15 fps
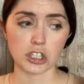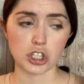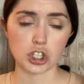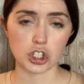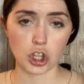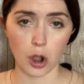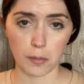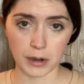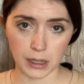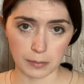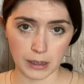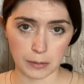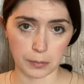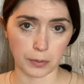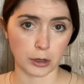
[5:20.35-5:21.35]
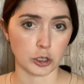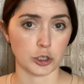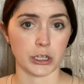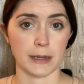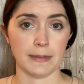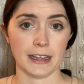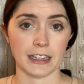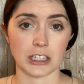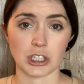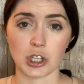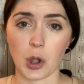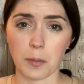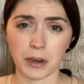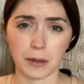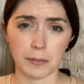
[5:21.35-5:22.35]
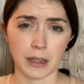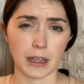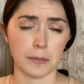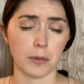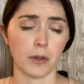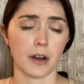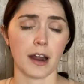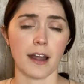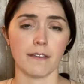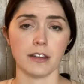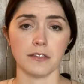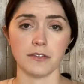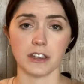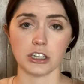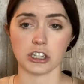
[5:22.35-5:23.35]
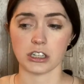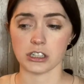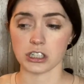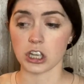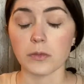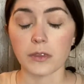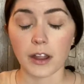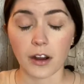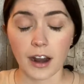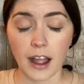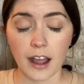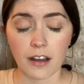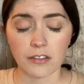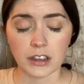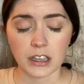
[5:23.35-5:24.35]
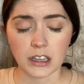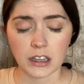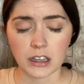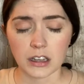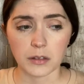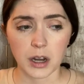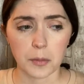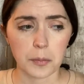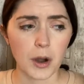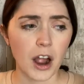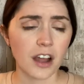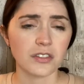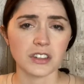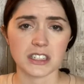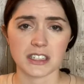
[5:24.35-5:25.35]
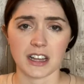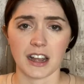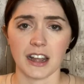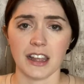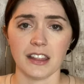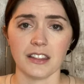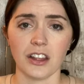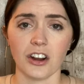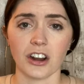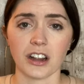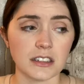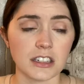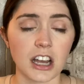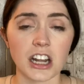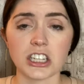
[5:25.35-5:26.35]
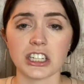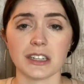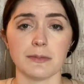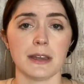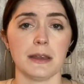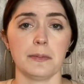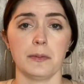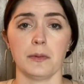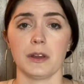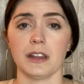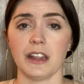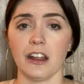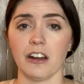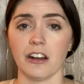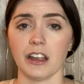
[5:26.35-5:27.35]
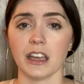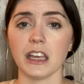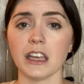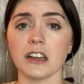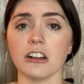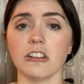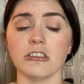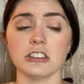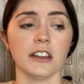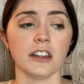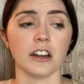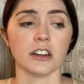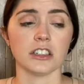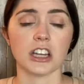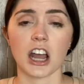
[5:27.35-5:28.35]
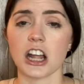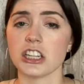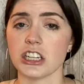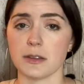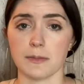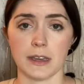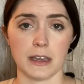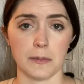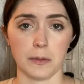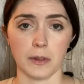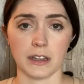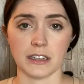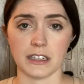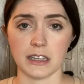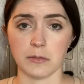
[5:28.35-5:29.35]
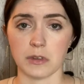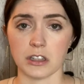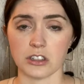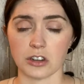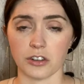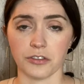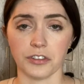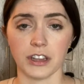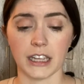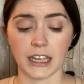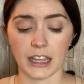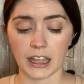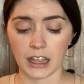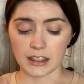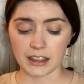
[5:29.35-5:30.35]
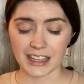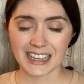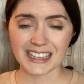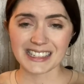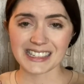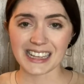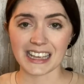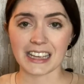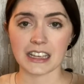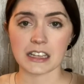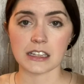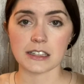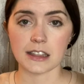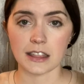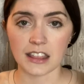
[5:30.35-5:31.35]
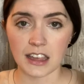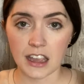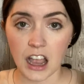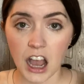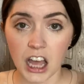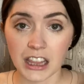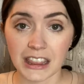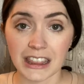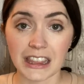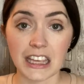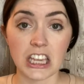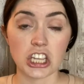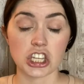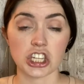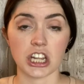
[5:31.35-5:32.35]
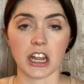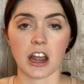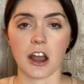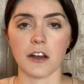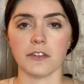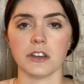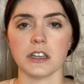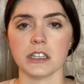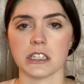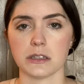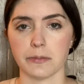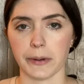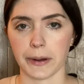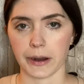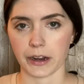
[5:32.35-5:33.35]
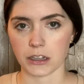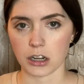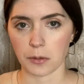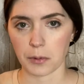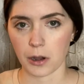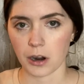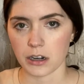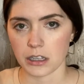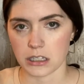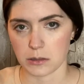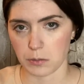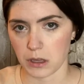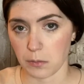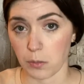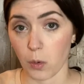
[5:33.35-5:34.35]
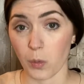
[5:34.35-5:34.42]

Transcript: So many people are dreaming. So many people are having visions. They're prophesying. They're touching people and they are healed. They're touching people and demons are fleeing. This is the unleashing of his spirit upon his people.